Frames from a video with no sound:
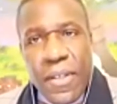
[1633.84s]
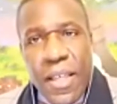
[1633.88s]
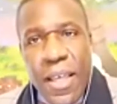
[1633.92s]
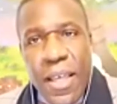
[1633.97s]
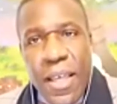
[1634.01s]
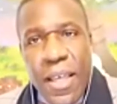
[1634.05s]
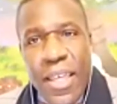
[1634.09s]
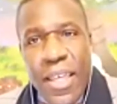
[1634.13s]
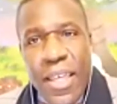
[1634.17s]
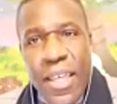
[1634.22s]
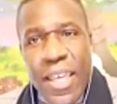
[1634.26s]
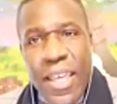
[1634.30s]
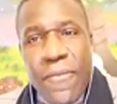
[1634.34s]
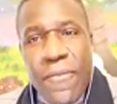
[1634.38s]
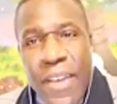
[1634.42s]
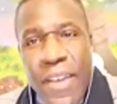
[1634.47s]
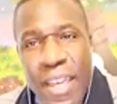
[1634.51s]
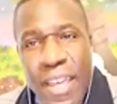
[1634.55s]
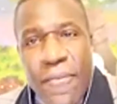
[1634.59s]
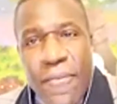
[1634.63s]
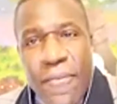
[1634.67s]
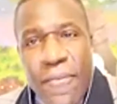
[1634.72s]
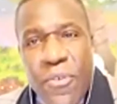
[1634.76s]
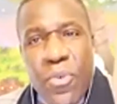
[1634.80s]
If
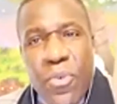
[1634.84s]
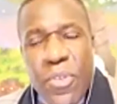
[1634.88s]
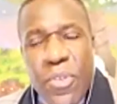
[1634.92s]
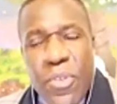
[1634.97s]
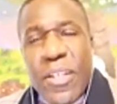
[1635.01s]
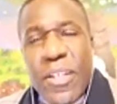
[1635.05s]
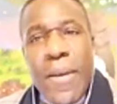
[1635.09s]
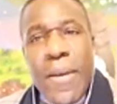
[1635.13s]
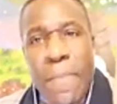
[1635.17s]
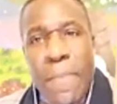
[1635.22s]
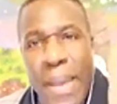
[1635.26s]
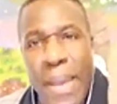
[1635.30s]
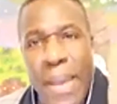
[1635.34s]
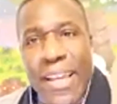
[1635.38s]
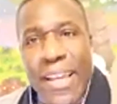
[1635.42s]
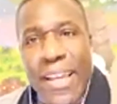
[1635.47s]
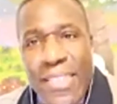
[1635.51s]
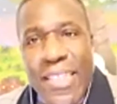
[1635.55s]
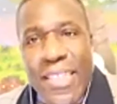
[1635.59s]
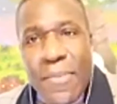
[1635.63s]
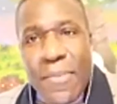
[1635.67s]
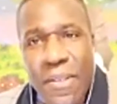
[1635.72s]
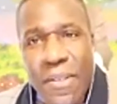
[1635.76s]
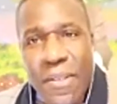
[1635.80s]
you can make
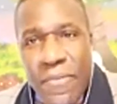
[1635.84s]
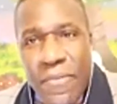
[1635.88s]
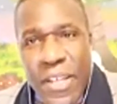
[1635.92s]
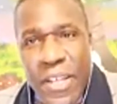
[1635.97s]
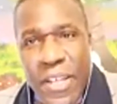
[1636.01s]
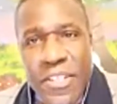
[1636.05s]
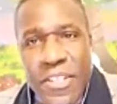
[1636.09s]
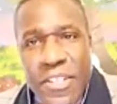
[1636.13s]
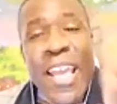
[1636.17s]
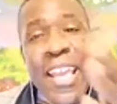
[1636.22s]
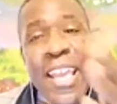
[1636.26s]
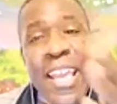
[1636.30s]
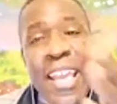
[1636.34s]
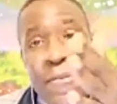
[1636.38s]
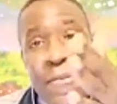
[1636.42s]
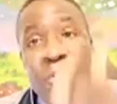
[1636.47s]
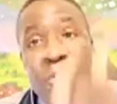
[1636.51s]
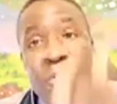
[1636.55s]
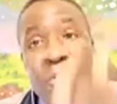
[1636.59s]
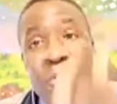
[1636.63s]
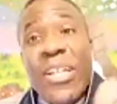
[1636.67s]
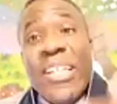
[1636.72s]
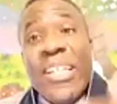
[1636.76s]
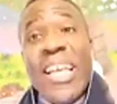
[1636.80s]
them sufficient, if you
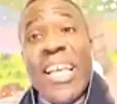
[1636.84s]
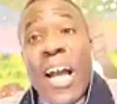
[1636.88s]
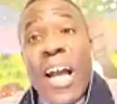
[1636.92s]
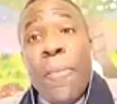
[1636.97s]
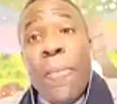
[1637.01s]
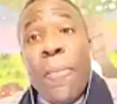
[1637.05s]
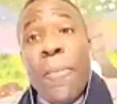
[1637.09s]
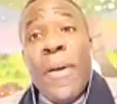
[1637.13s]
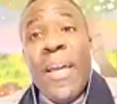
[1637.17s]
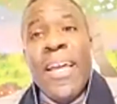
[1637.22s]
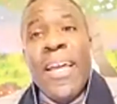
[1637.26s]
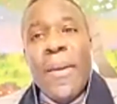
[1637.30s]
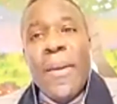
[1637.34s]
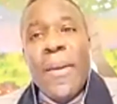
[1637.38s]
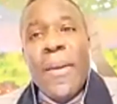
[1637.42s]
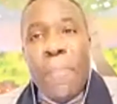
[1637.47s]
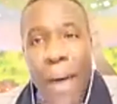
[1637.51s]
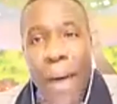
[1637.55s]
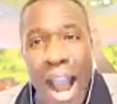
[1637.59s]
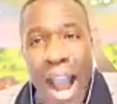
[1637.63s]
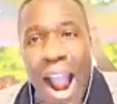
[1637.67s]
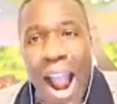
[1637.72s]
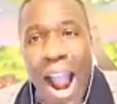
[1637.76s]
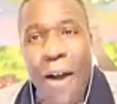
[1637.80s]
can help
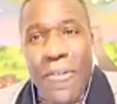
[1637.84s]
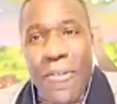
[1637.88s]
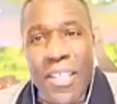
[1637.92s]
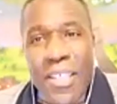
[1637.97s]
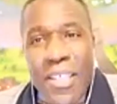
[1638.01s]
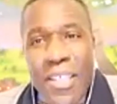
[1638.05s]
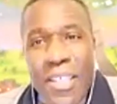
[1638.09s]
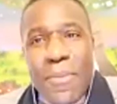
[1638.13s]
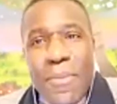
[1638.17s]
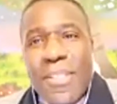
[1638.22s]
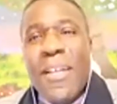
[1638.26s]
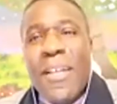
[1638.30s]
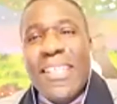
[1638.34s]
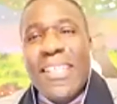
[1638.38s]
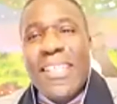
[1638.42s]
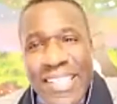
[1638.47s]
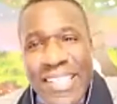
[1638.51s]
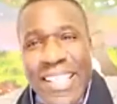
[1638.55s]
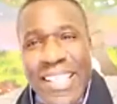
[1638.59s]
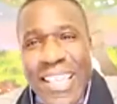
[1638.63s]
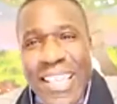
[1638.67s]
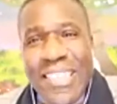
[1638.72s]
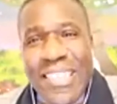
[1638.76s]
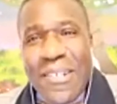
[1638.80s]
empower them to
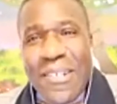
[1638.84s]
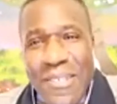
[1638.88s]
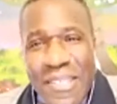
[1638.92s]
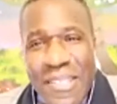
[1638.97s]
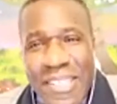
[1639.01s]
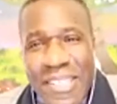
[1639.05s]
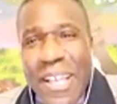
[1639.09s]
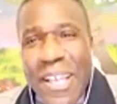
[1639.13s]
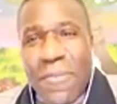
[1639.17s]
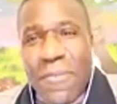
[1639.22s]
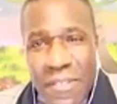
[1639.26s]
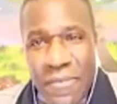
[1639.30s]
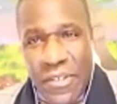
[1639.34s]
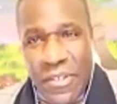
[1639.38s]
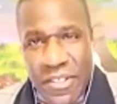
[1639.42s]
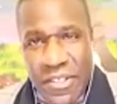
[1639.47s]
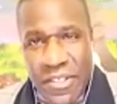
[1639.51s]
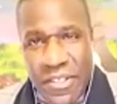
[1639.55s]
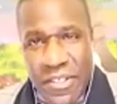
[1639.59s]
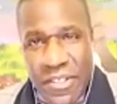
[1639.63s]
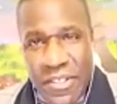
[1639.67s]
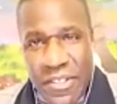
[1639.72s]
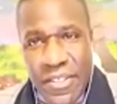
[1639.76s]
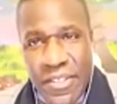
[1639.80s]
see their
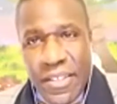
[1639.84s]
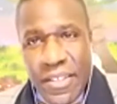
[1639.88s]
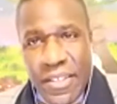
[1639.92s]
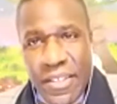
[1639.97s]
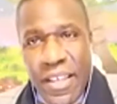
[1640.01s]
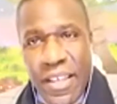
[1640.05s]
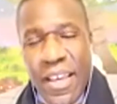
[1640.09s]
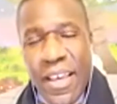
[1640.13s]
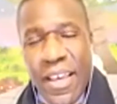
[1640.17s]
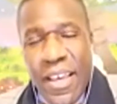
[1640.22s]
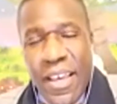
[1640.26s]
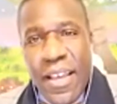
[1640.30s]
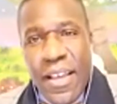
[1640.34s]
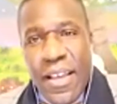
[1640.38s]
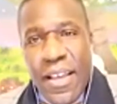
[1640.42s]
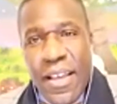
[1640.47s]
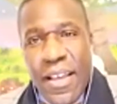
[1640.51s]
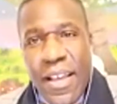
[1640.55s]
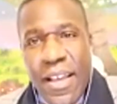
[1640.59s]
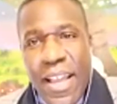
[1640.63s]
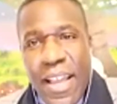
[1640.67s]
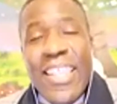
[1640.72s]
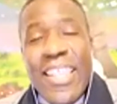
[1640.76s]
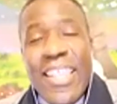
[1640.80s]
self-sufficiency,
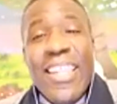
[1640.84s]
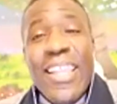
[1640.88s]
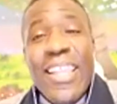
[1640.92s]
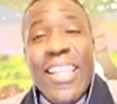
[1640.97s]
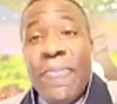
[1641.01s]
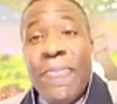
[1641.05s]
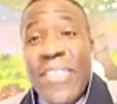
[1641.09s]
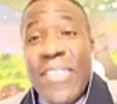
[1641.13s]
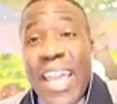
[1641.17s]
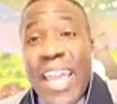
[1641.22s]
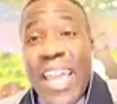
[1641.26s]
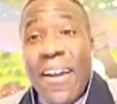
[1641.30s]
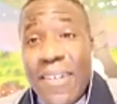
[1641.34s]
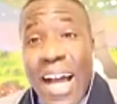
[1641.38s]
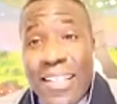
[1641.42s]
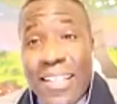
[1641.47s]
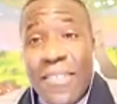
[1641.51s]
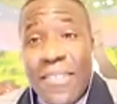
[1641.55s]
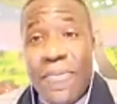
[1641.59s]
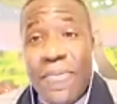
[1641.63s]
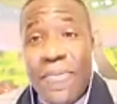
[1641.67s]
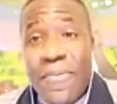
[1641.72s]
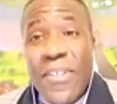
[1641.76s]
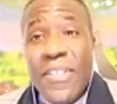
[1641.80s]
and then if they are not
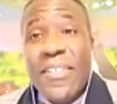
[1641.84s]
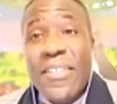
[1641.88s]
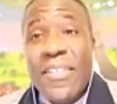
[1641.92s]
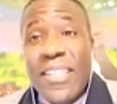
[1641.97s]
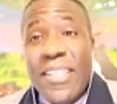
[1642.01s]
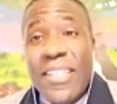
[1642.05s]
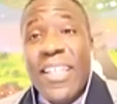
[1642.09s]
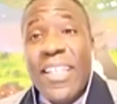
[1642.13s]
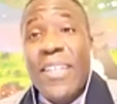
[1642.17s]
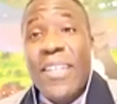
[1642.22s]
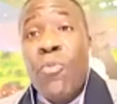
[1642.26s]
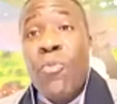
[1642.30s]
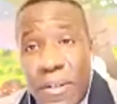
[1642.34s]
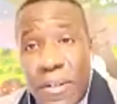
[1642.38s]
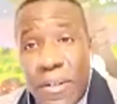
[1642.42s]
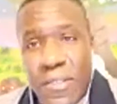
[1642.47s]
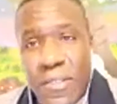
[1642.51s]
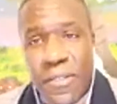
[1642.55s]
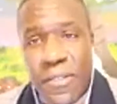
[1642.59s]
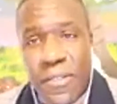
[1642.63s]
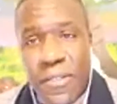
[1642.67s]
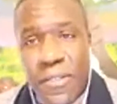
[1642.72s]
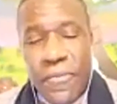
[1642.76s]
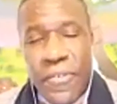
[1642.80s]
sufficient, then we are
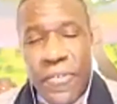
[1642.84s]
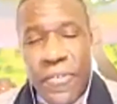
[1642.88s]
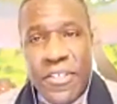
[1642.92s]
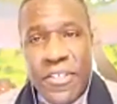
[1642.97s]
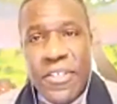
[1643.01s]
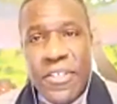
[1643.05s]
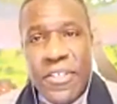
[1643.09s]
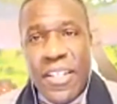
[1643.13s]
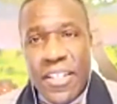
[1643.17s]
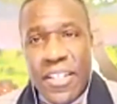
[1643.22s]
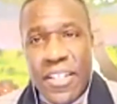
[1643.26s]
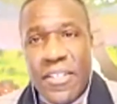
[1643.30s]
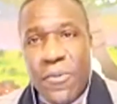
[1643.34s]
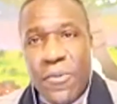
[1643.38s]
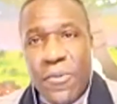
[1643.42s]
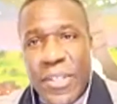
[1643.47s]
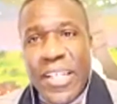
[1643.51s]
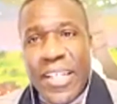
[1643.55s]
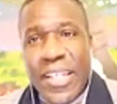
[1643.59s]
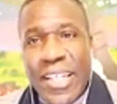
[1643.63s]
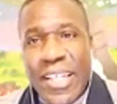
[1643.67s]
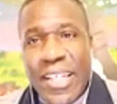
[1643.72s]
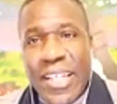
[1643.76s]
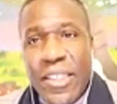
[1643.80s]
sufficient until we can
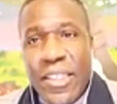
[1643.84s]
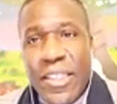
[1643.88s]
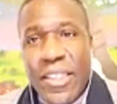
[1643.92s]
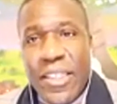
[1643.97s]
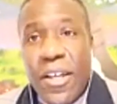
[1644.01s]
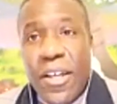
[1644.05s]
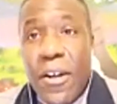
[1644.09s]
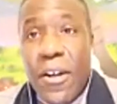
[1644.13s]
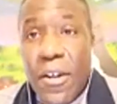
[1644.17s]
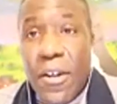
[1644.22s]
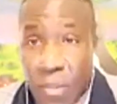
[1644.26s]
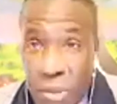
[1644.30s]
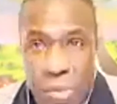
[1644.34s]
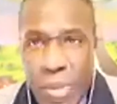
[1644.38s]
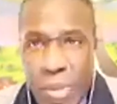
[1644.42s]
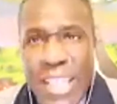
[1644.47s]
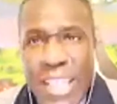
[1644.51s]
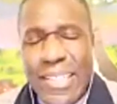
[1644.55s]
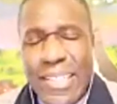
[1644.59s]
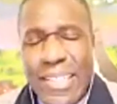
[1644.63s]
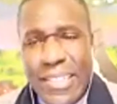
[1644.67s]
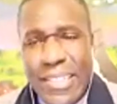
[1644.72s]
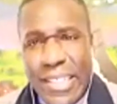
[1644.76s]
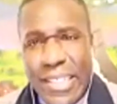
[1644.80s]
get there on those
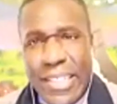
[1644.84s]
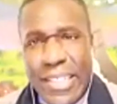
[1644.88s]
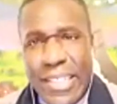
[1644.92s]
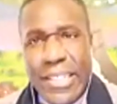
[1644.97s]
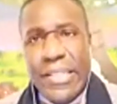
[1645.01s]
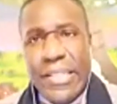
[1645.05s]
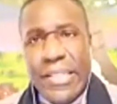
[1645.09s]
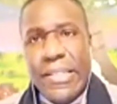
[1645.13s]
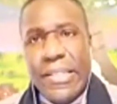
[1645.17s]
basic needs.